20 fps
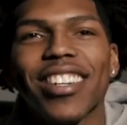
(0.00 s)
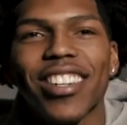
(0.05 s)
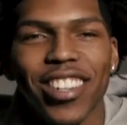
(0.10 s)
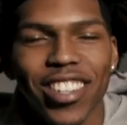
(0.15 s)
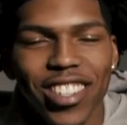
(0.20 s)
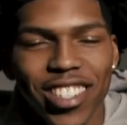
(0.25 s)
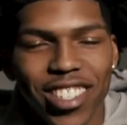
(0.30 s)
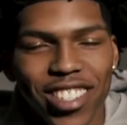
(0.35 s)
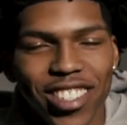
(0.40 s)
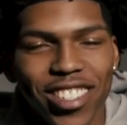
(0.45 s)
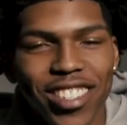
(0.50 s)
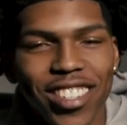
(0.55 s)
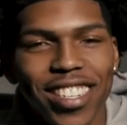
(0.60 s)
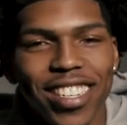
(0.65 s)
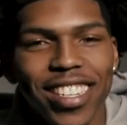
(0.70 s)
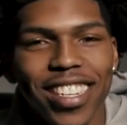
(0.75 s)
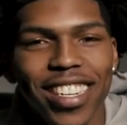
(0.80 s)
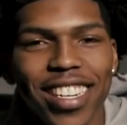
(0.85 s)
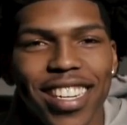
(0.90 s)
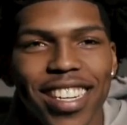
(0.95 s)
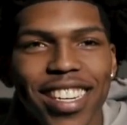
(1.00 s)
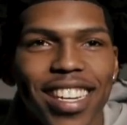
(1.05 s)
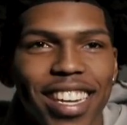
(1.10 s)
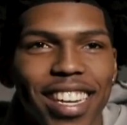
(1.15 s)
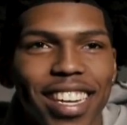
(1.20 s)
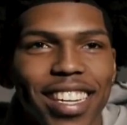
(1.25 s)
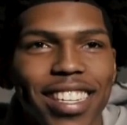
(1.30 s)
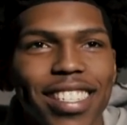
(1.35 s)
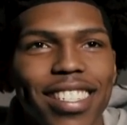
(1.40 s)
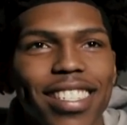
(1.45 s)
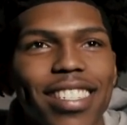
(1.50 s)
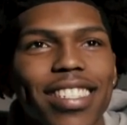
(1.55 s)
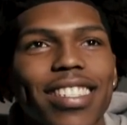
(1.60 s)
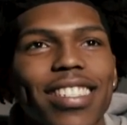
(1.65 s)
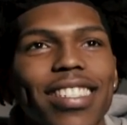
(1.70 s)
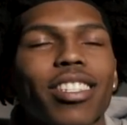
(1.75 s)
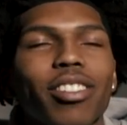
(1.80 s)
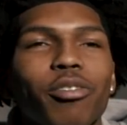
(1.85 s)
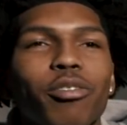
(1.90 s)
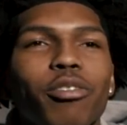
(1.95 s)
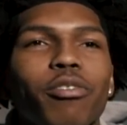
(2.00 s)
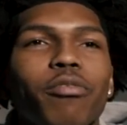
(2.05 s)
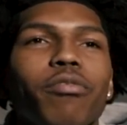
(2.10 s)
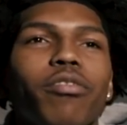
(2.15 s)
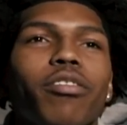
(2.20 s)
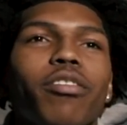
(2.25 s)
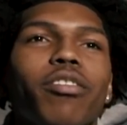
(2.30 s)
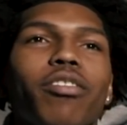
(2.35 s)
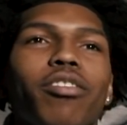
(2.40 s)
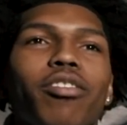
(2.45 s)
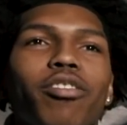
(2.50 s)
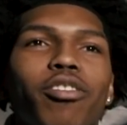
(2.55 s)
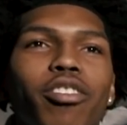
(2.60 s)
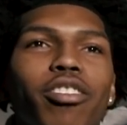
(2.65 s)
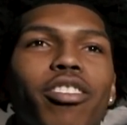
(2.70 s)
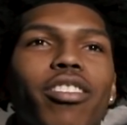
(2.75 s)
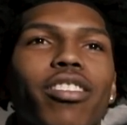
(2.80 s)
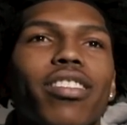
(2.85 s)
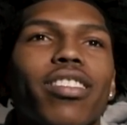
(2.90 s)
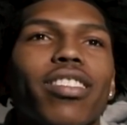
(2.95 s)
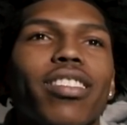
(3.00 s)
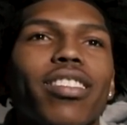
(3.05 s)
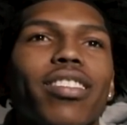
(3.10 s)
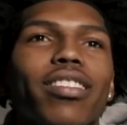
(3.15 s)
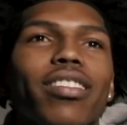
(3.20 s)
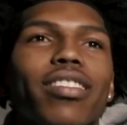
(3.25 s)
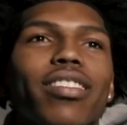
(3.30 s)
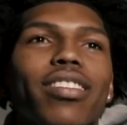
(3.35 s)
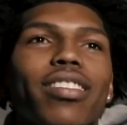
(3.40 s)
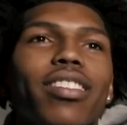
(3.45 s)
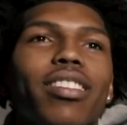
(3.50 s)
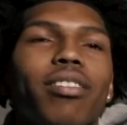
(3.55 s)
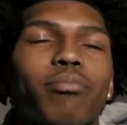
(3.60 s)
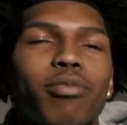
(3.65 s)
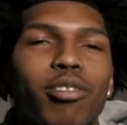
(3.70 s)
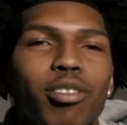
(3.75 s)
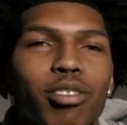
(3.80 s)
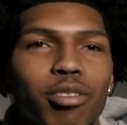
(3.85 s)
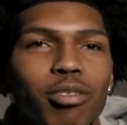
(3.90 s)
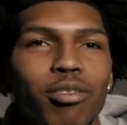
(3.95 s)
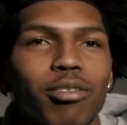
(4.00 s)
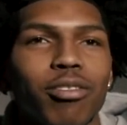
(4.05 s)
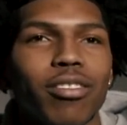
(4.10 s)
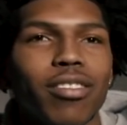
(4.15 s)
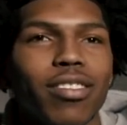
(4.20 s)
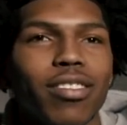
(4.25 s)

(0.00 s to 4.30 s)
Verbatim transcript: Arizona, Kansas, Louisville, North Carolina, and Mizzou.